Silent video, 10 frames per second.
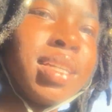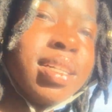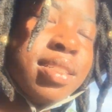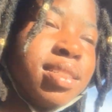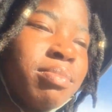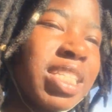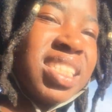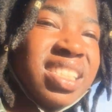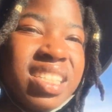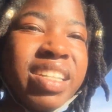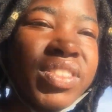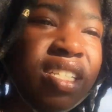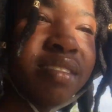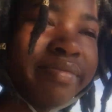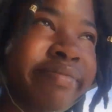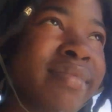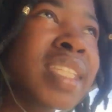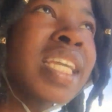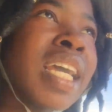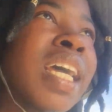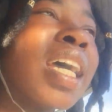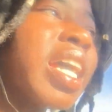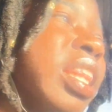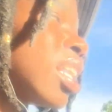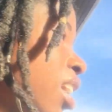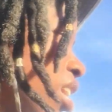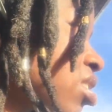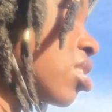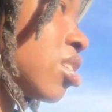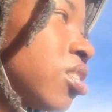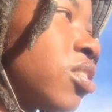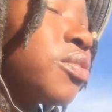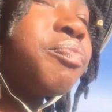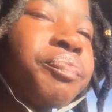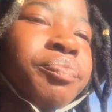um, I just didn't have time. And then also,